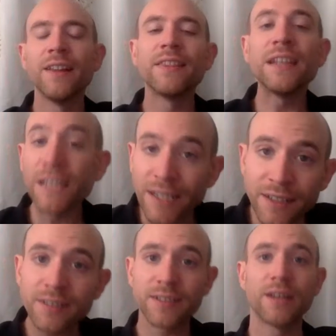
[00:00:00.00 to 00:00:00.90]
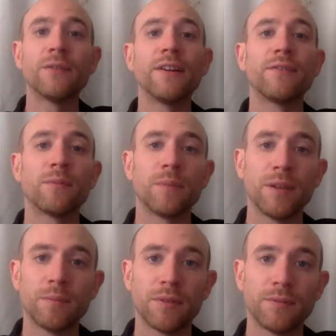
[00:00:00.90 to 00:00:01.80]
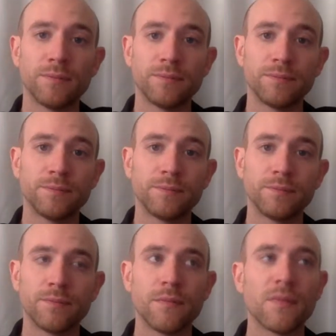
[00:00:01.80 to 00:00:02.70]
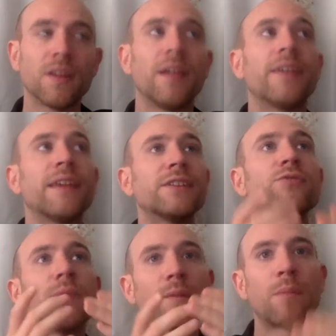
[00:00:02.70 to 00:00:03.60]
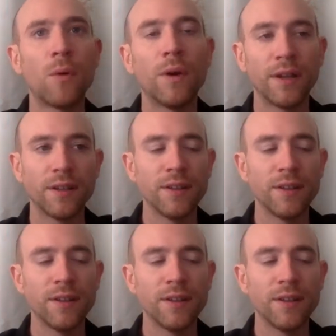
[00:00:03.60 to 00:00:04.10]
then you need to stay away from people. Like, that's my point,